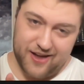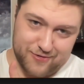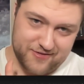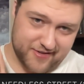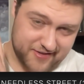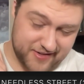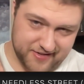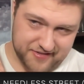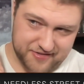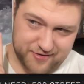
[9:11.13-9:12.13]
House on
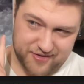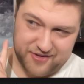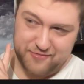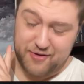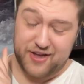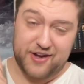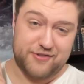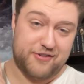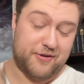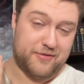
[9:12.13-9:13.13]
Needless Street by
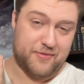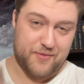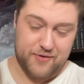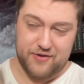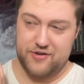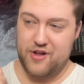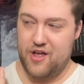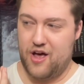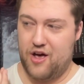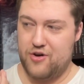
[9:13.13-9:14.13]
Catriona Ward,
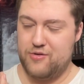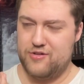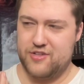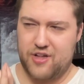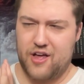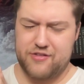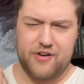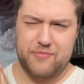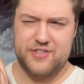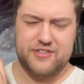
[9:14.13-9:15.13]
uh, who is an author.
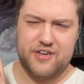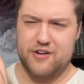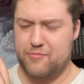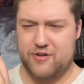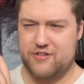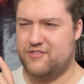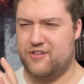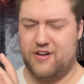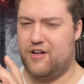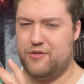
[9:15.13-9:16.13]
I've been seeing her books
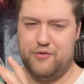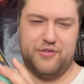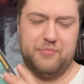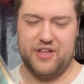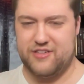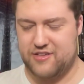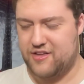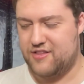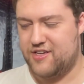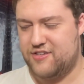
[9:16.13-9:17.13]
all over the place
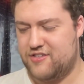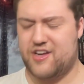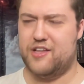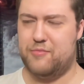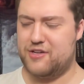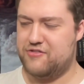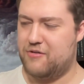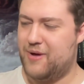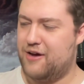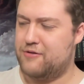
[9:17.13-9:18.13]
lately. She's got a bunch of
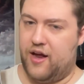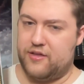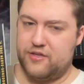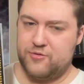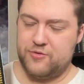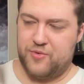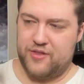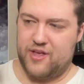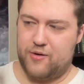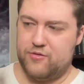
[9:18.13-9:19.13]
them out, and this was
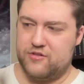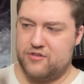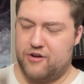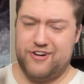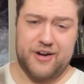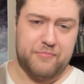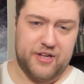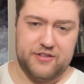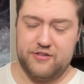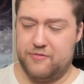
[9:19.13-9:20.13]
one that That was uh,
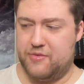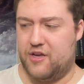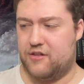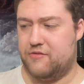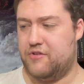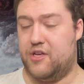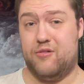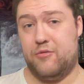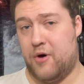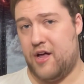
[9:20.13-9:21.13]
recommended to me on the video
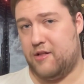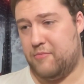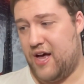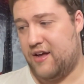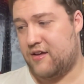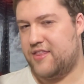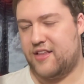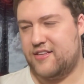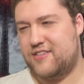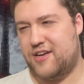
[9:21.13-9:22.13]
a while back.
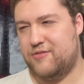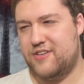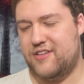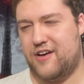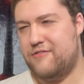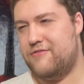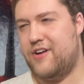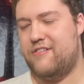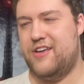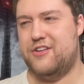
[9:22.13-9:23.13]
Thought it sounded uh,
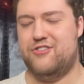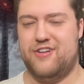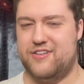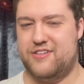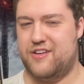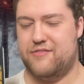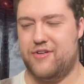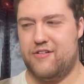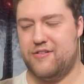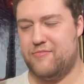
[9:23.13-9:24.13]
very interesting,
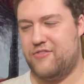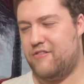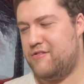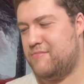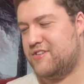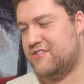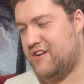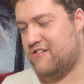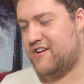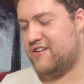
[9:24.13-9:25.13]
very, very
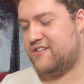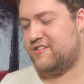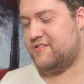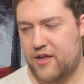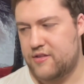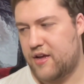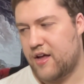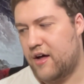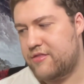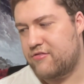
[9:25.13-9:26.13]
mysterious, and I
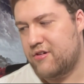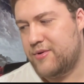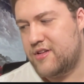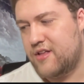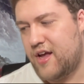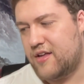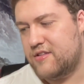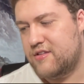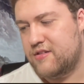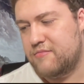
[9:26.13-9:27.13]
got through it,
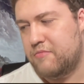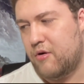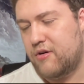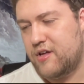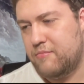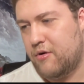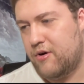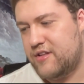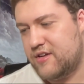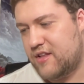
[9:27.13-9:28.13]
and boy,
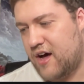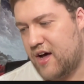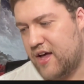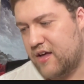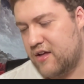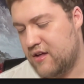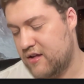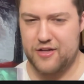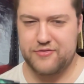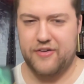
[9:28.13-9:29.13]
boy did I.
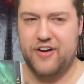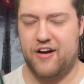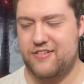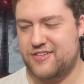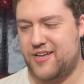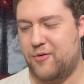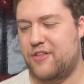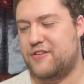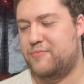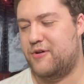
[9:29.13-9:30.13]
It's very hard to say
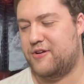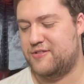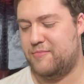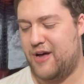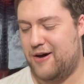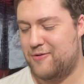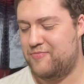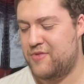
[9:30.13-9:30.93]
what this book is about.